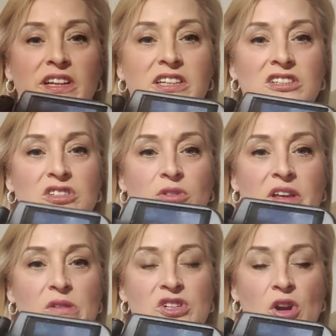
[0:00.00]
lights, so
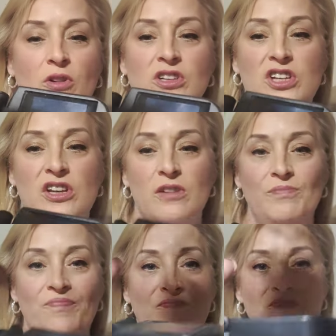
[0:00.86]
they'll charge
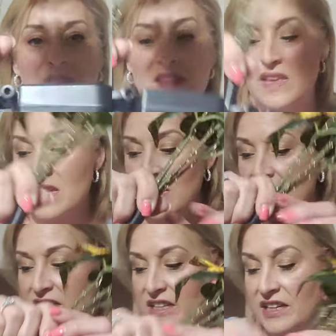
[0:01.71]
up.
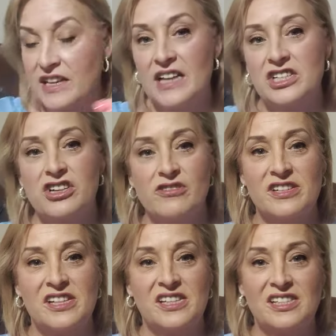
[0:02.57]
You got
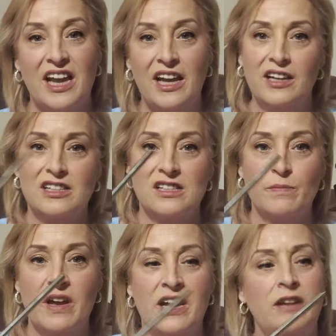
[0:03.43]
your steaks,
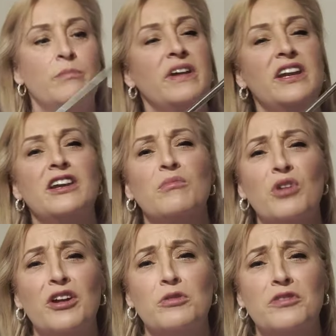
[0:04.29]
mine
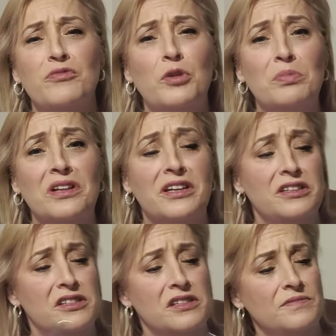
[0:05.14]
medium rare, if you
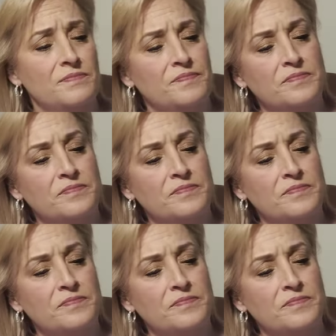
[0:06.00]
please.